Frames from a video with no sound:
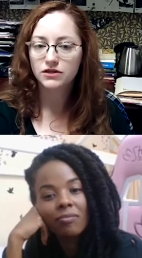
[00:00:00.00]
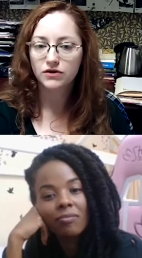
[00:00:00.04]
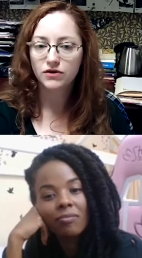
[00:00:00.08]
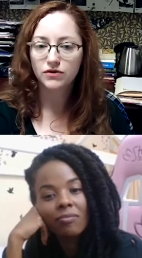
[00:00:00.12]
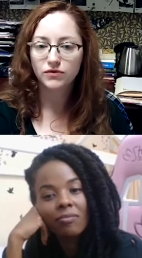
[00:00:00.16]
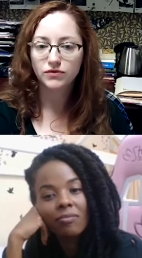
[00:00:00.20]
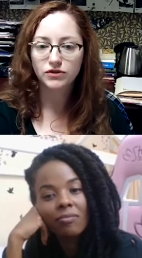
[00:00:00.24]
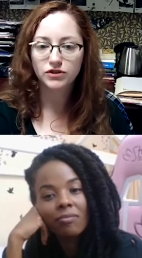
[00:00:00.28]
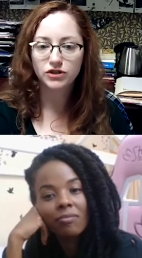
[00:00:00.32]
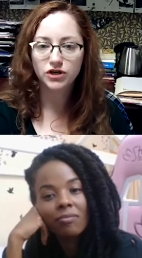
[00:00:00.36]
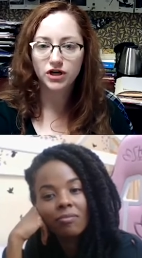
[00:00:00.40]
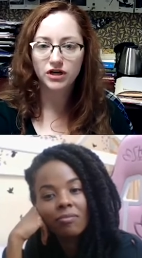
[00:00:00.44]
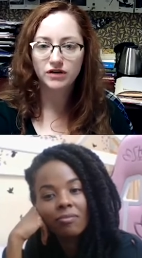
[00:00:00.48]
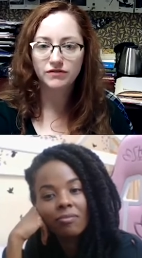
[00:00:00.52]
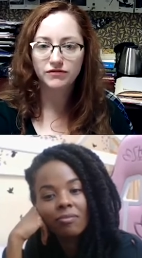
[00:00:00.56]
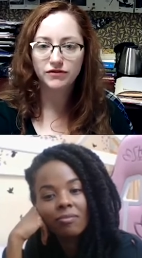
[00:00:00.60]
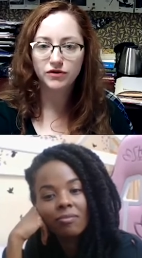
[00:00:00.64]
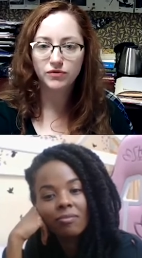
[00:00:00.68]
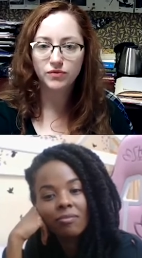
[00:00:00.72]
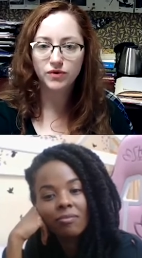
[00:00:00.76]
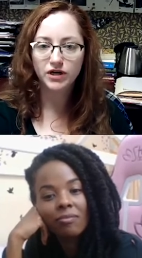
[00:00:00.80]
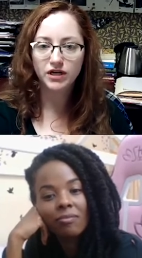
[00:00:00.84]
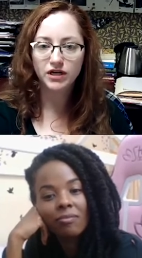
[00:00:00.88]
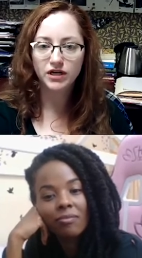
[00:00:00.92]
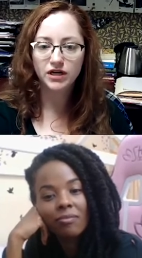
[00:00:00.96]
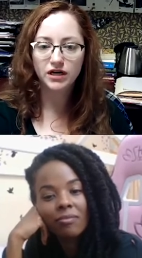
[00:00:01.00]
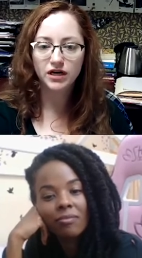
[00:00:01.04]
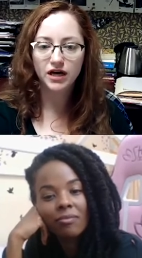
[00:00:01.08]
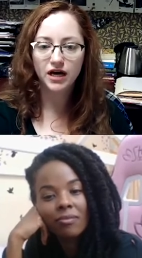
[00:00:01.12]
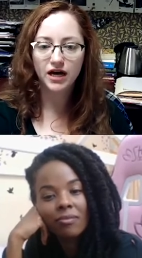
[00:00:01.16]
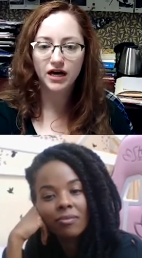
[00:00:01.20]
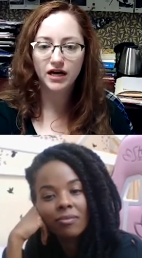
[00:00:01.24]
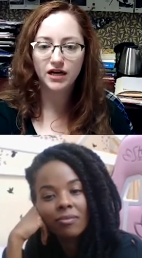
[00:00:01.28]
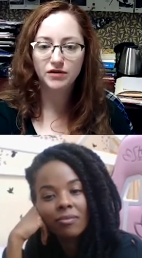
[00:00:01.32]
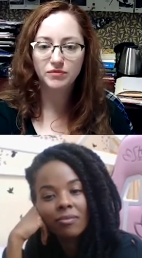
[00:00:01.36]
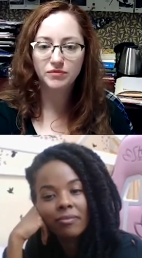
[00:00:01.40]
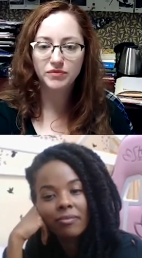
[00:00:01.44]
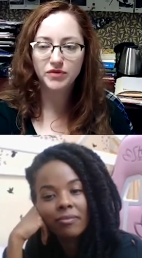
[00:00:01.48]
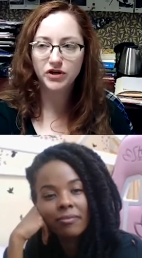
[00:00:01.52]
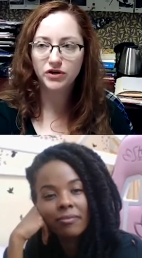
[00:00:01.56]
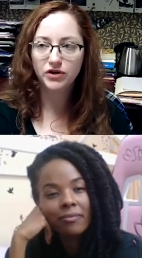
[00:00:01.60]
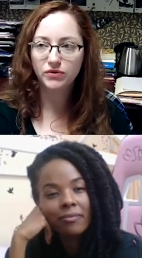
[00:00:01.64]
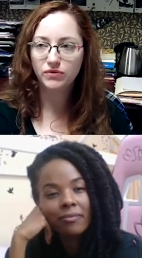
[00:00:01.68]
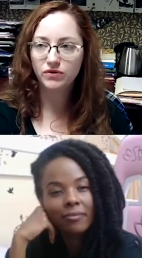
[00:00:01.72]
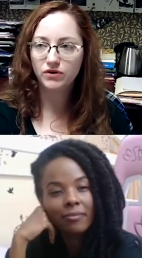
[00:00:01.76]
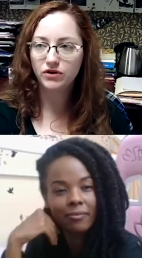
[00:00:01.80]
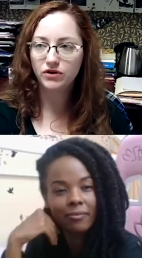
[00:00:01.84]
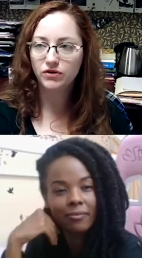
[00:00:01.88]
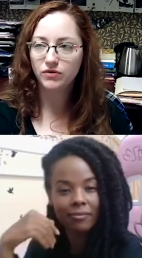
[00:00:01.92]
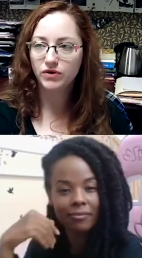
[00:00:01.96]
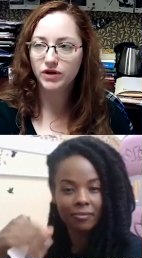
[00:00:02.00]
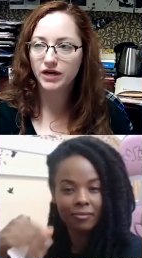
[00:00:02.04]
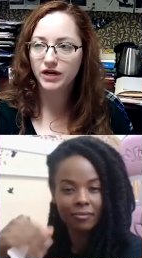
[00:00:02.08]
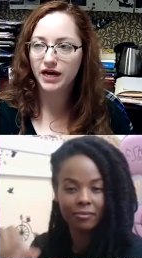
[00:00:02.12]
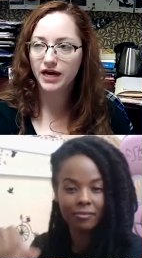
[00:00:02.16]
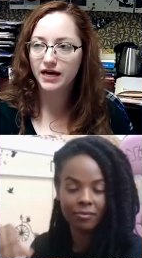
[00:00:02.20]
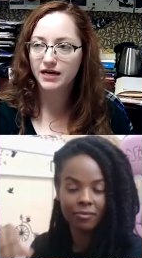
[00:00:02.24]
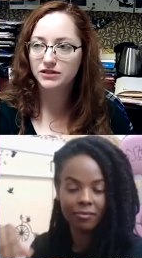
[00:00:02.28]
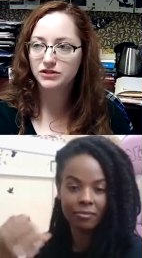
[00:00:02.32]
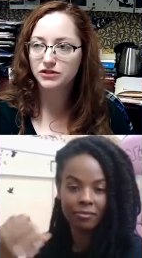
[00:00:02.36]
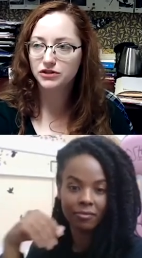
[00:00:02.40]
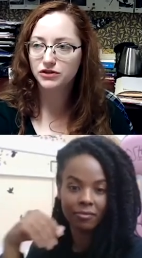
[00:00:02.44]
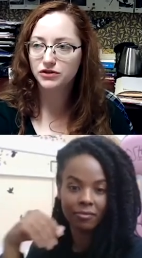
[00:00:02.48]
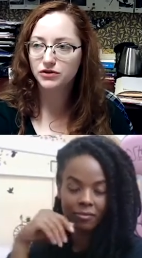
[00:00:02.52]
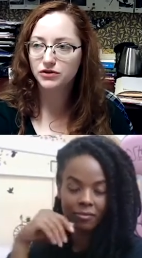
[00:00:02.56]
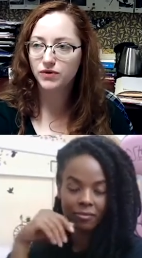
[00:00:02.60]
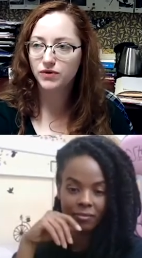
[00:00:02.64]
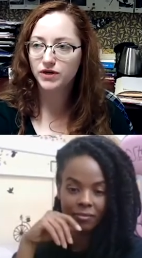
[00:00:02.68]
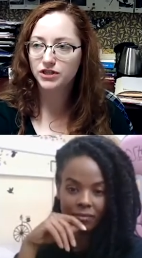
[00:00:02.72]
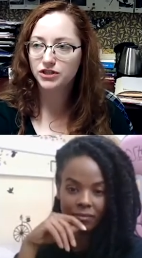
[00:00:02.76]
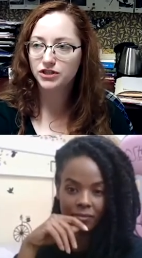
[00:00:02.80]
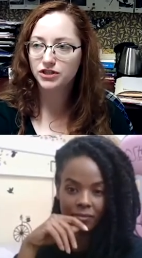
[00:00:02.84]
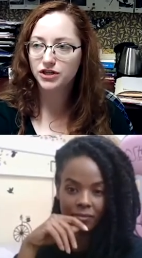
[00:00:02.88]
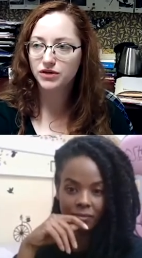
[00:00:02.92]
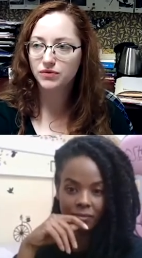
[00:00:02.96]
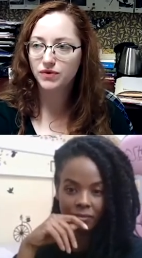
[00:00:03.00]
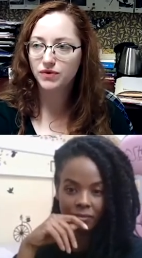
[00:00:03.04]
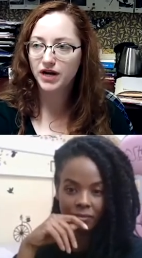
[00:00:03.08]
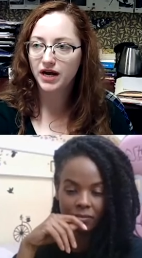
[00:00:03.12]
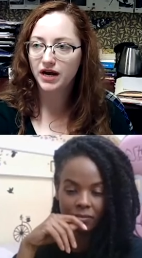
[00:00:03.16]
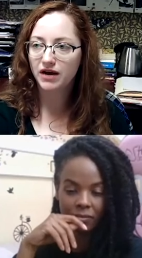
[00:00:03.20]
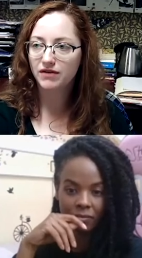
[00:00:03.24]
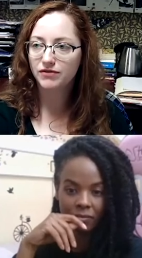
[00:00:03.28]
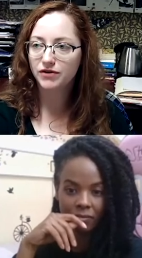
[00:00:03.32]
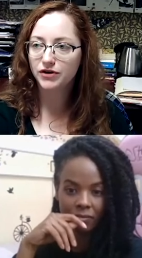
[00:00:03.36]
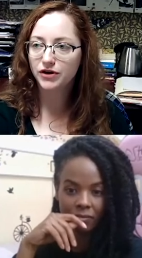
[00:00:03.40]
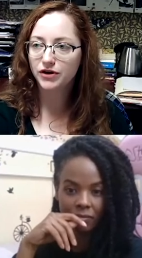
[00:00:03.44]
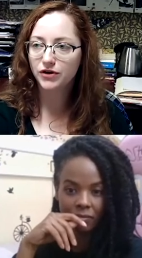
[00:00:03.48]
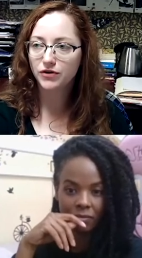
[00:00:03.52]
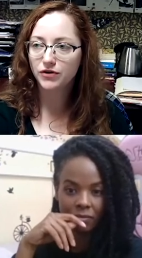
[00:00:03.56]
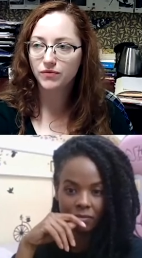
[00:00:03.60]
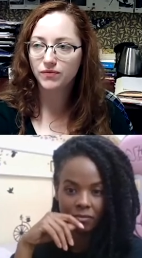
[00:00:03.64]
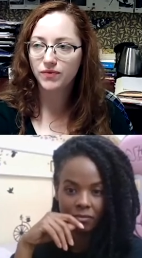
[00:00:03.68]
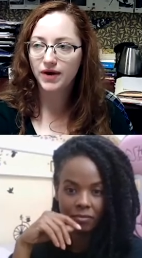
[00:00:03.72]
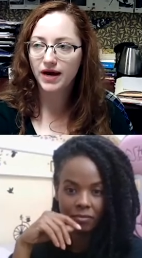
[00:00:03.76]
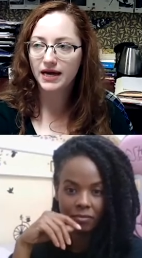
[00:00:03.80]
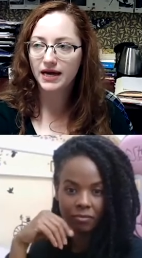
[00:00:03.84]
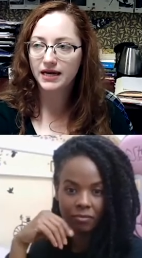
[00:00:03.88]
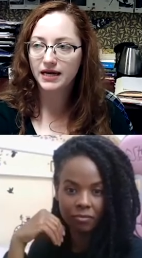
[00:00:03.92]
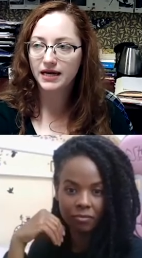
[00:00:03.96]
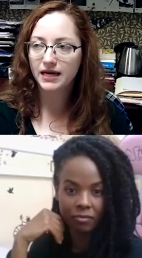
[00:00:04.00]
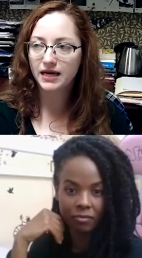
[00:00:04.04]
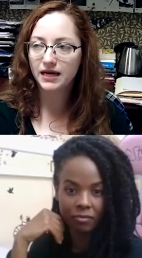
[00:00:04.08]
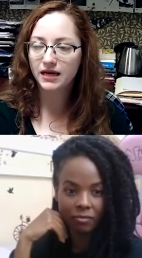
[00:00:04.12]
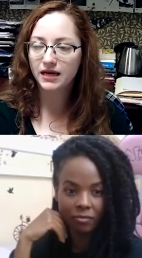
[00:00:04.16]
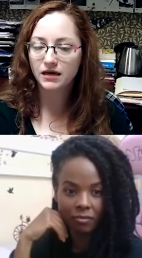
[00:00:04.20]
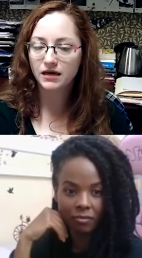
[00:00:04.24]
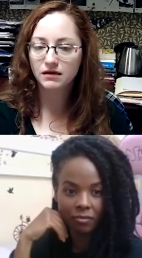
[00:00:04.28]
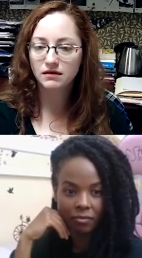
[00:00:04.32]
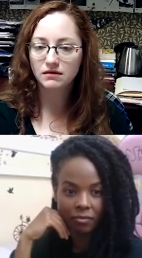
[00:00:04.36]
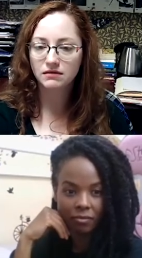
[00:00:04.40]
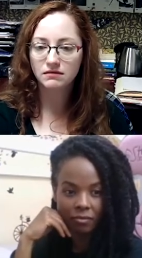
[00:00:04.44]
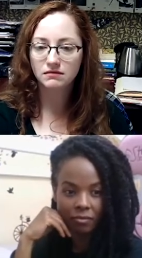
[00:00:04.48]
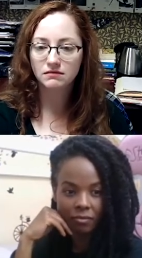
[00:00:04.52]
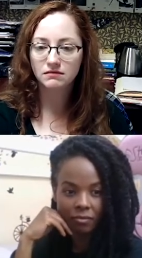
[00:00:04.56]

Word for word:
Speaker 1: So John, if you want to unmute, you can ask your question whenever you're ready.